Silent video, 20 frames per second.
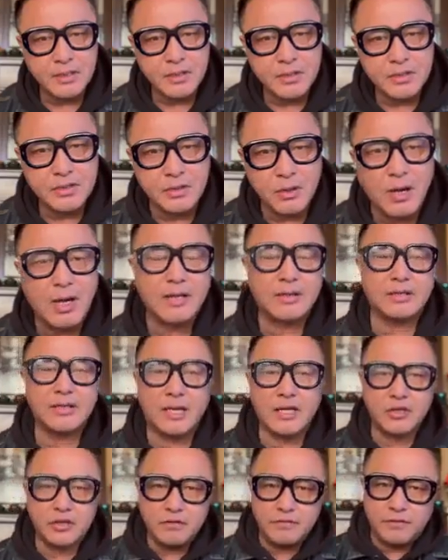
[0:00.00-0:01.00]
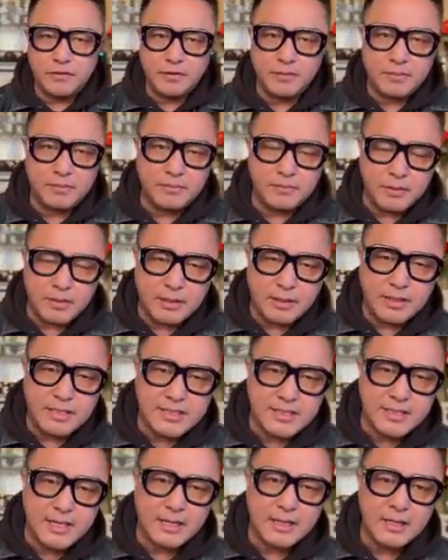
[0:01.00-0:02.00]
So I thank you for
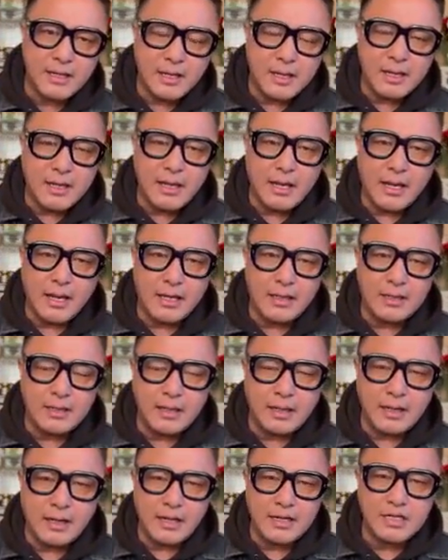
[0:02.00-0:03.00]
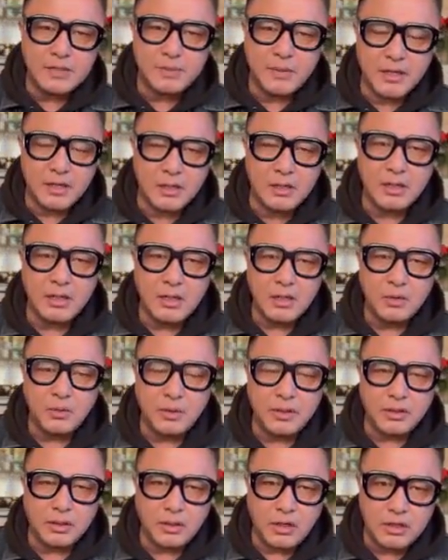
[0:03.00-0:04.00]
listening, and I speak
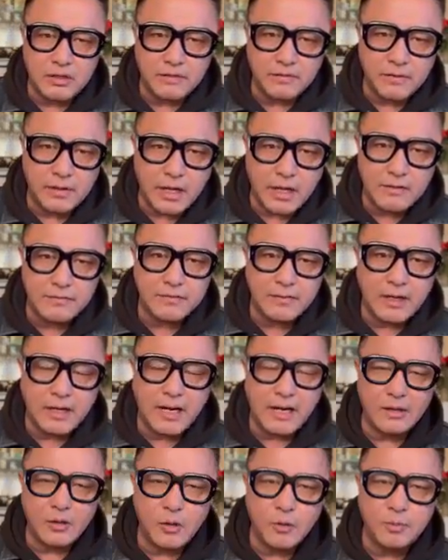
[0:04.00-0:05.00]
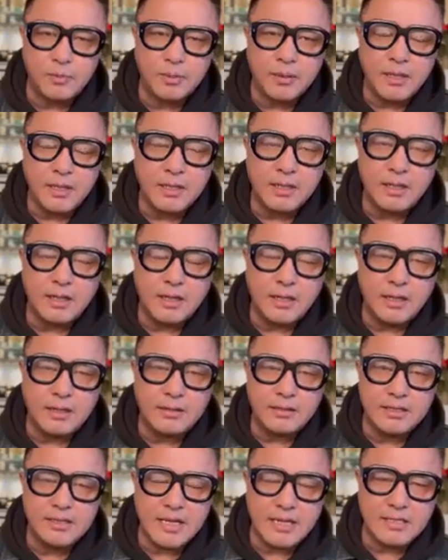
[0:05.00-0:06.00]
with a lot of love, and I hope
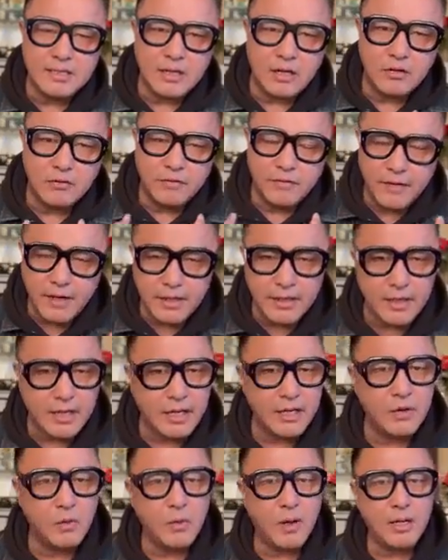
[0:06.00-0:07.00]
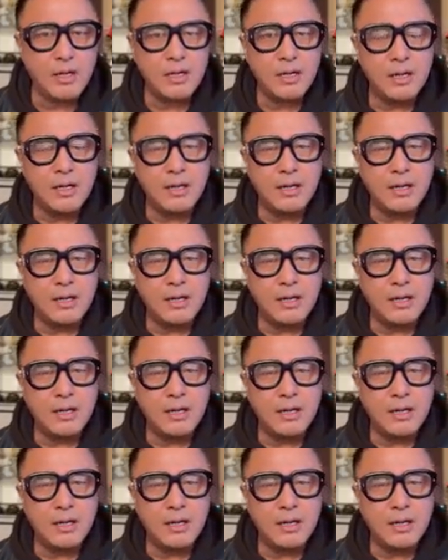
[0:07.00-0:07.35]
this has not offended anyone.